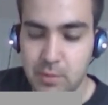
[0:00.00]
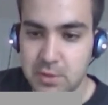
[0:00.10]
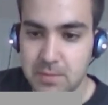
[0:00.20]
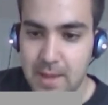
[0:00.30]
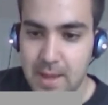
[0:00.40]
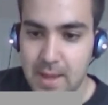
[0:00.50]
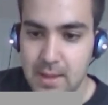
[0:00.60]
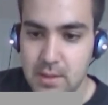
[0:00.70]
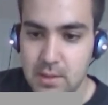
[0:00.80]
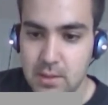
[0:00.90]
much by
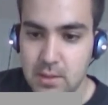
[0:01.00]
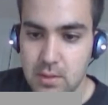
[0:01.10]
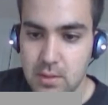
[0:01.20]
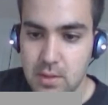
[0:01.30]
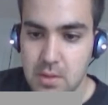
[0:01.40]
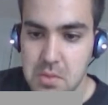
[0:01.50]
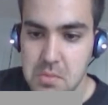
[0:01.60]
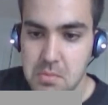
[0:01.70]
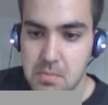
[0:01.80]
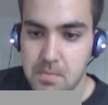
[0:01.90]
hand.
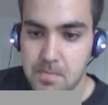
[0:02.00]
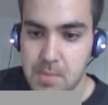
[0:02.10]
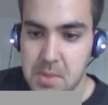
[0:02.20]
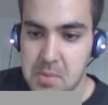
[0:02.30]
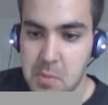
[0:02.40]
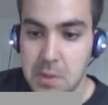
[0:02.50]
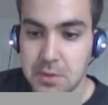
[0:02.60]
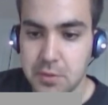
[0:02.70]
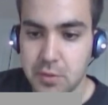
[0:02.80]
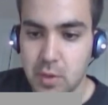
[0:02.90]
Maybe
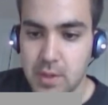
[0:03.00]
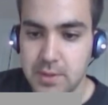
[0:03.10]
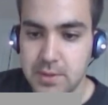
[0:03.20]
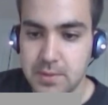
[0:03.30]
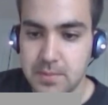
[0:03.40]
once or twice.